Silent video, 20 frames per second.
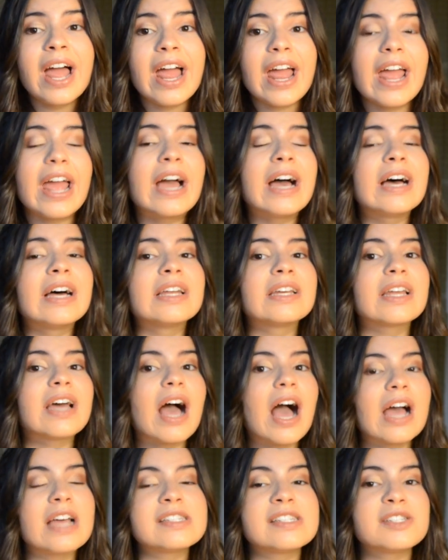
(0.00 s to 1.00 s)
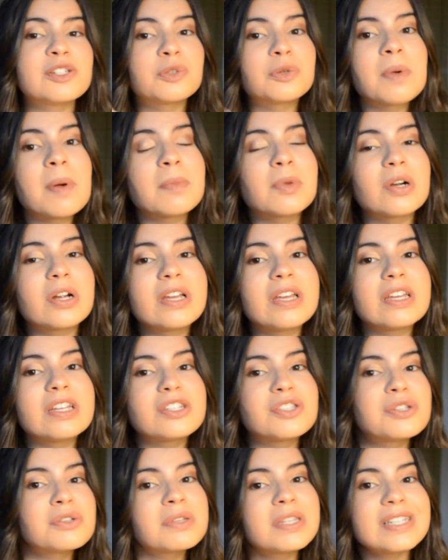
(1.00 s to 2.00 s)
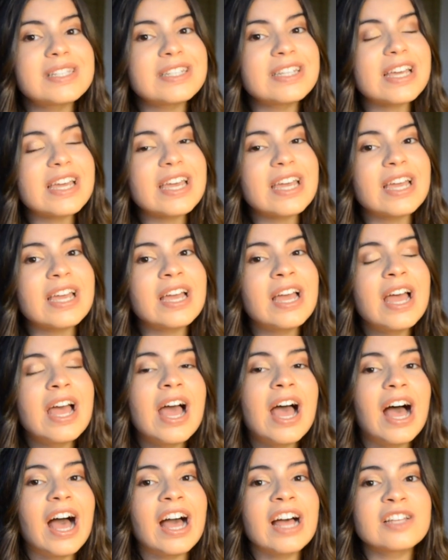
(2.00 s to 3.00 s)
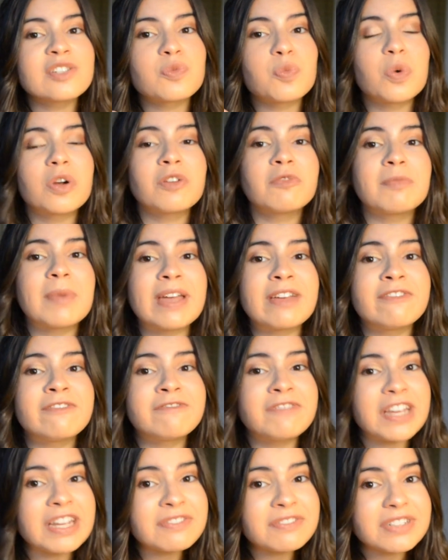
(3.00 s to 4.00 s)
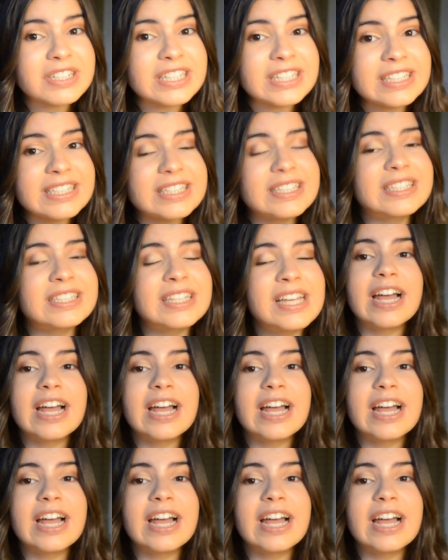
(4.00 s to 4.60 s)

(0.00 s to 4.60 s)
and I still remember it to this day as one of my favorites.